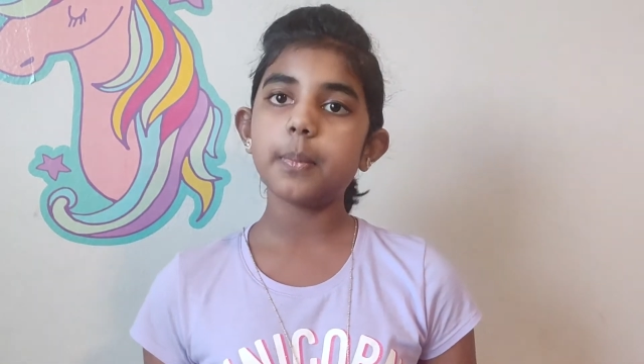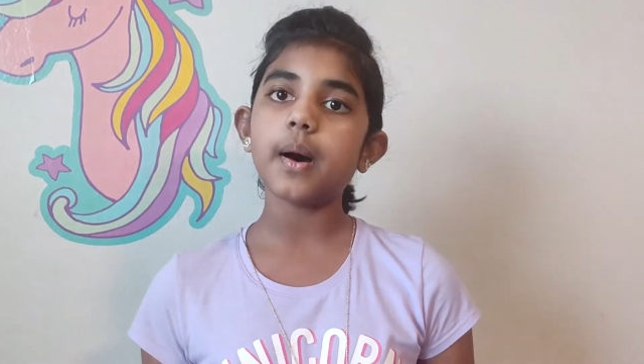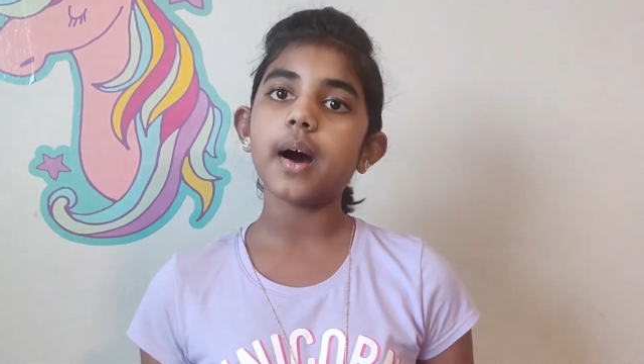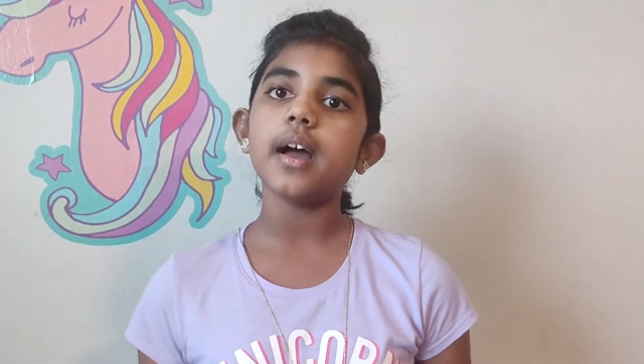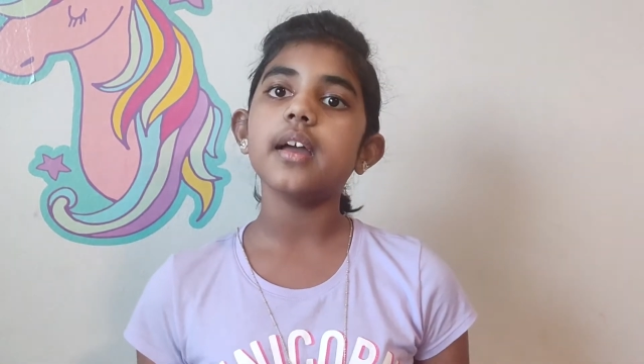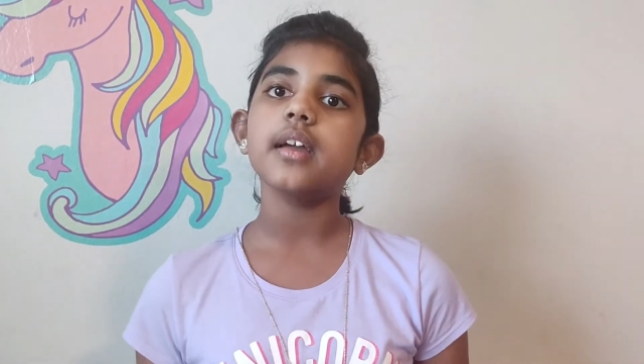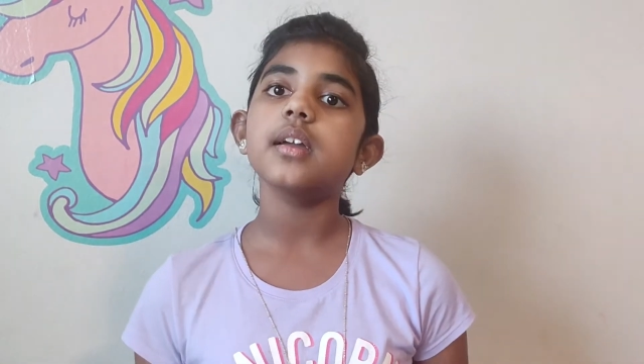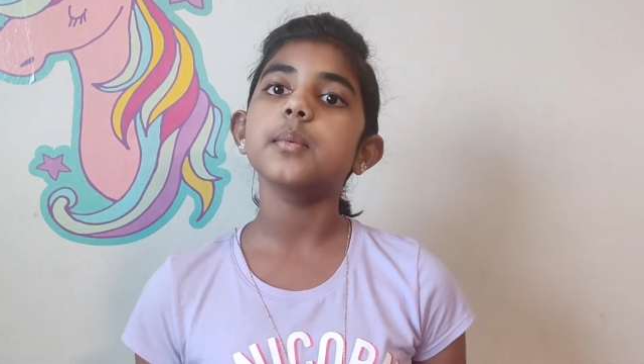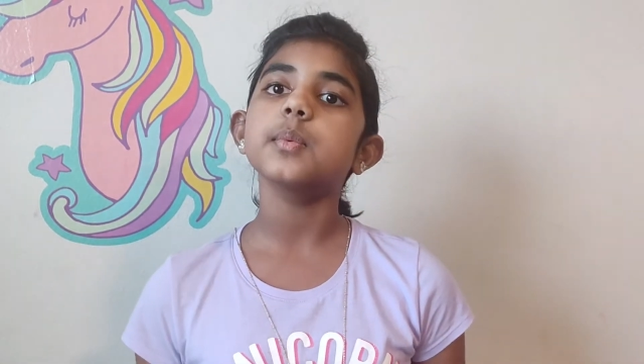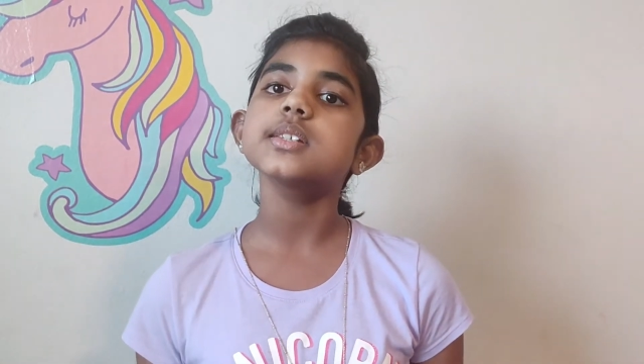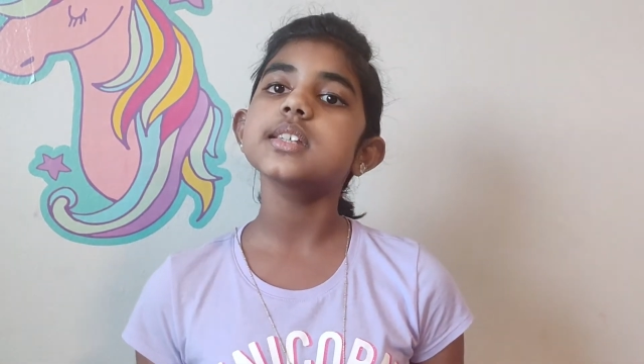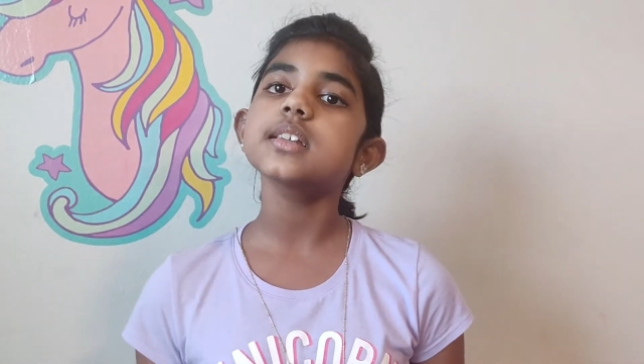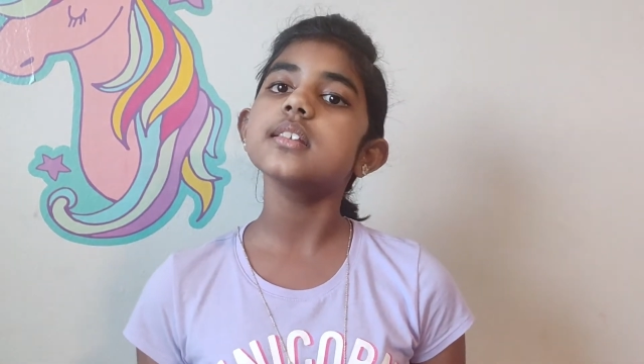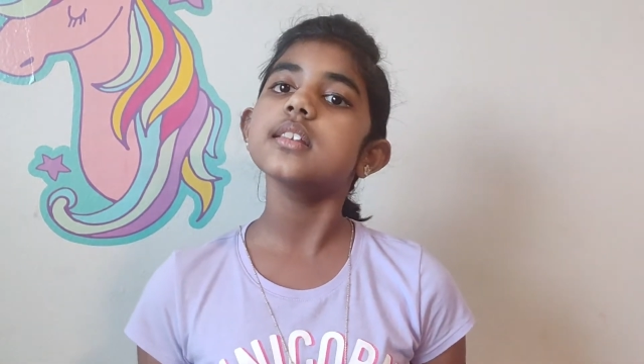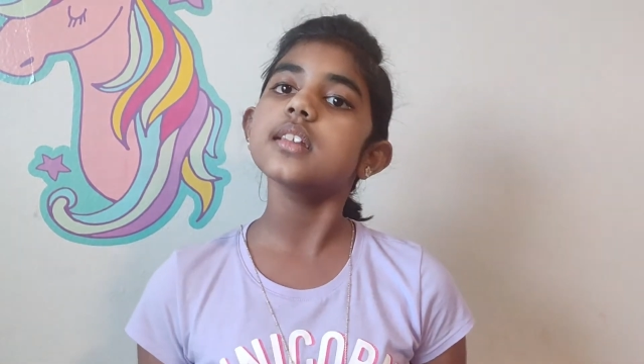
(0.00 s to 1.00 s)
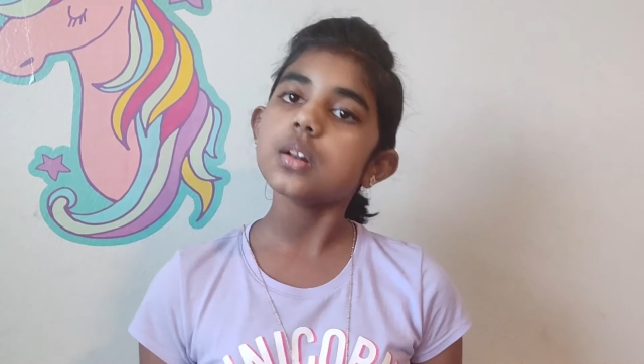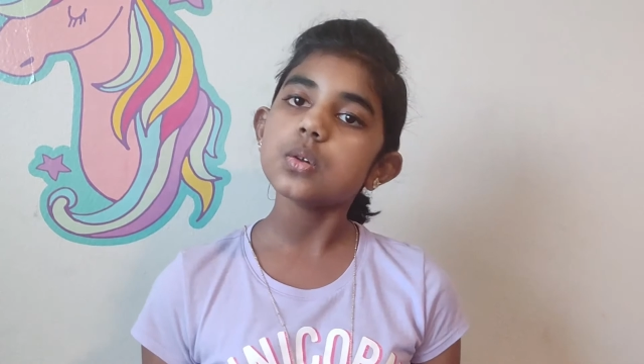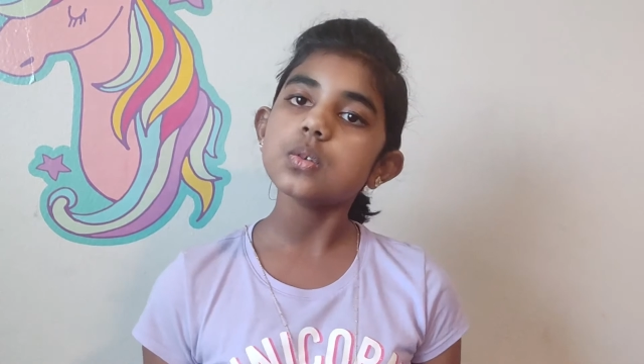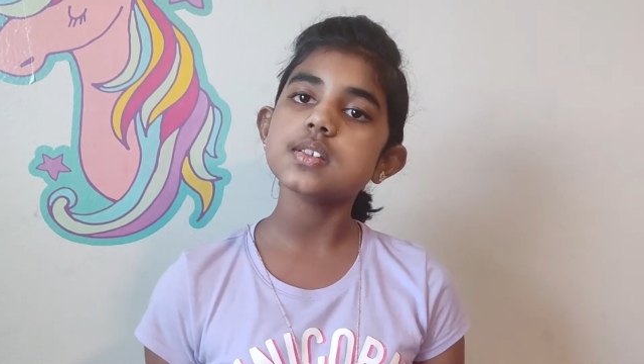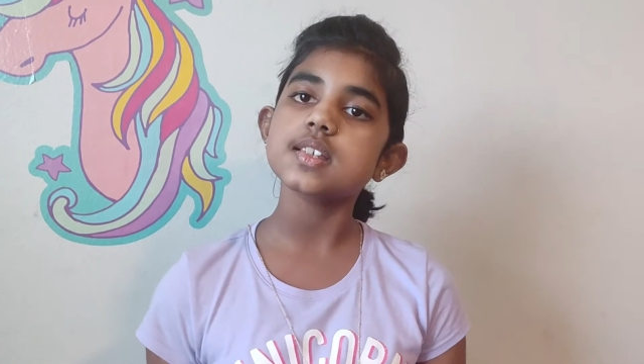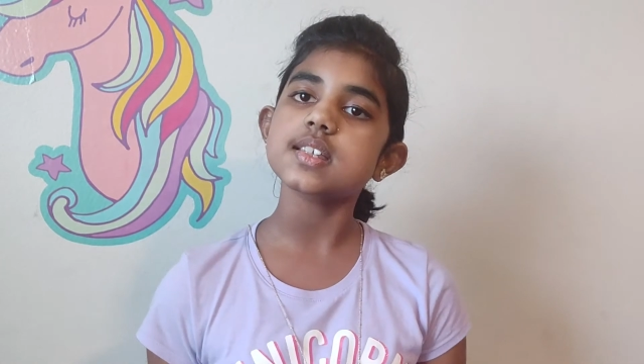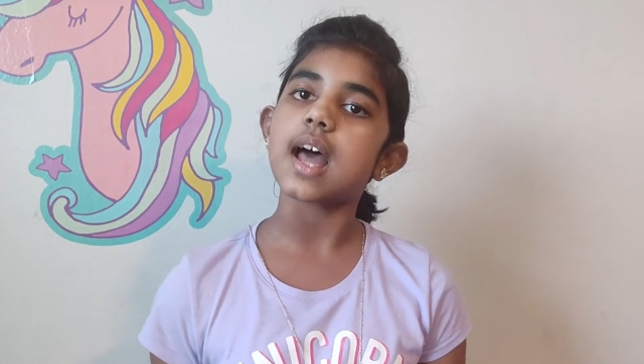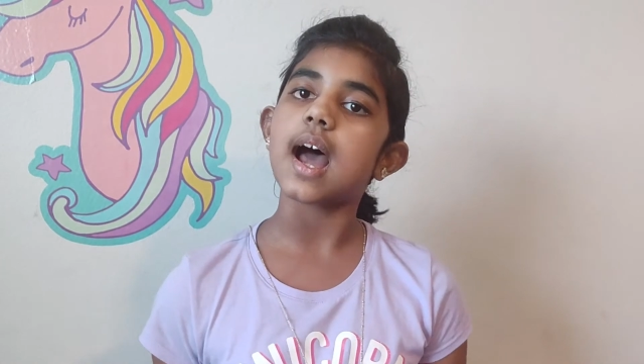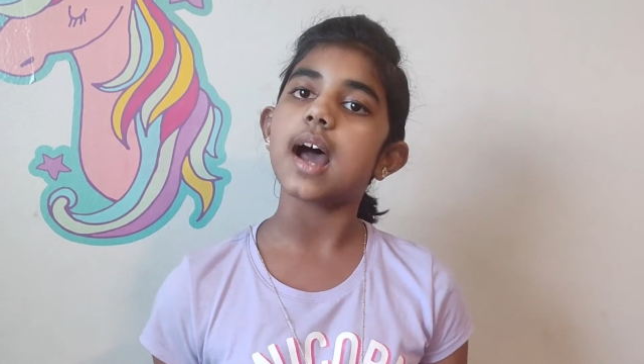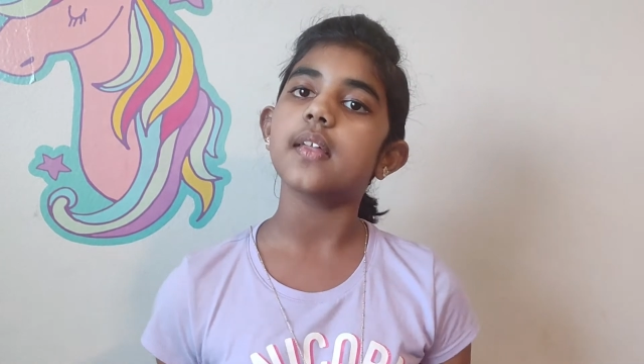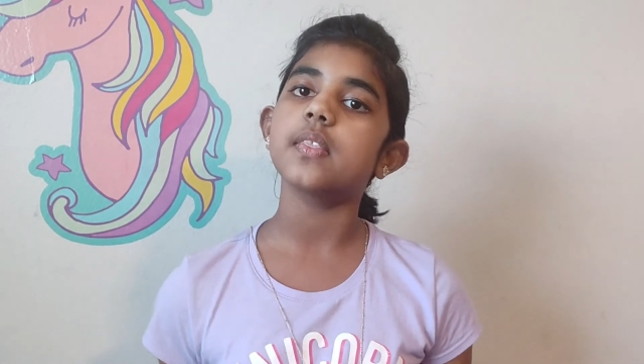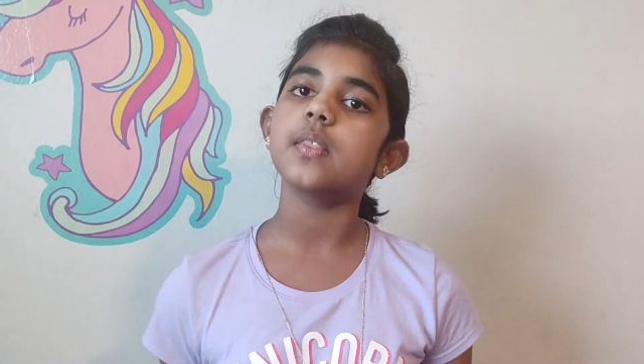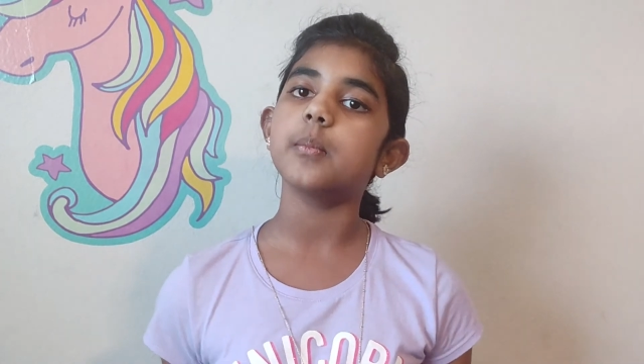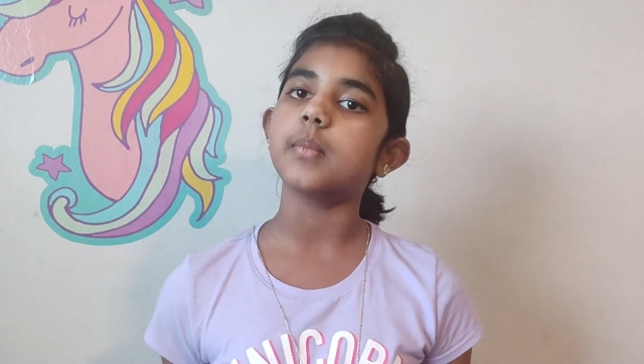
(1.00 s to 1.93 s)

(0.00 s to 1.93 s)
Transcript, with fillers: but it was a little sad.